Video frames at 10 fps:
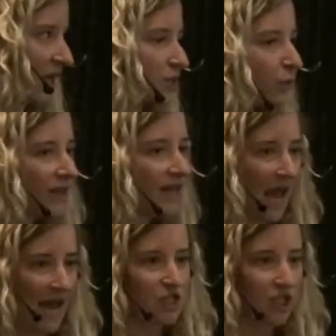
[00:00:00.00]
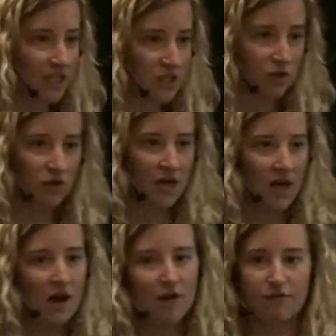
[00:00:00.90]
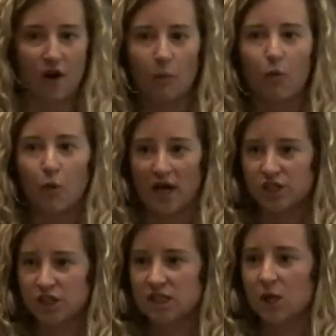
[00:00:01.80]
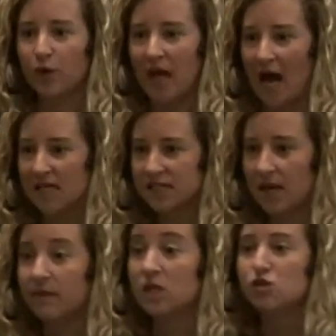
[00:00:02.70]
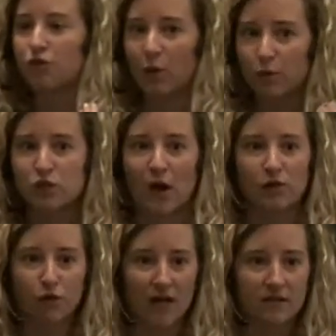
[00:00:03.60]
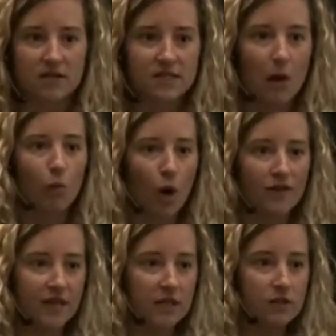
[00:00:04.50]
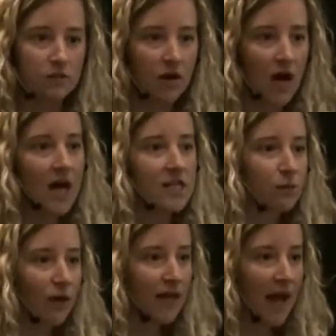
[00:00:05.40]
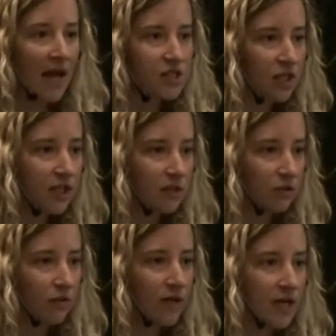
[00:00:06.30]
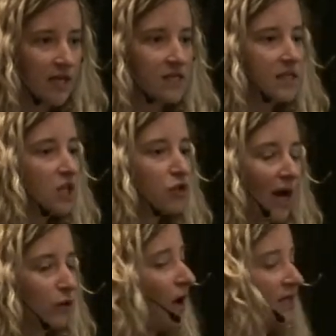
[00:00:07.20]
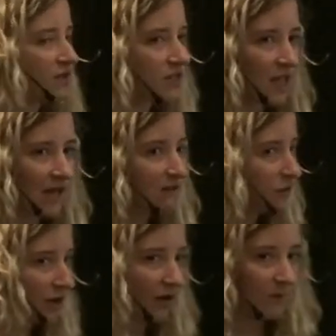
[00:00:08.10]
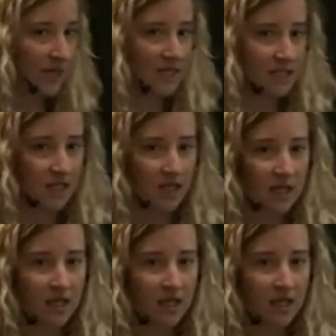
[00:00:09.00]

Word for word: So what they actually do, from questions that we ask them, and we try to understand what they do. So what they actually do is they try to understand the vulnerability.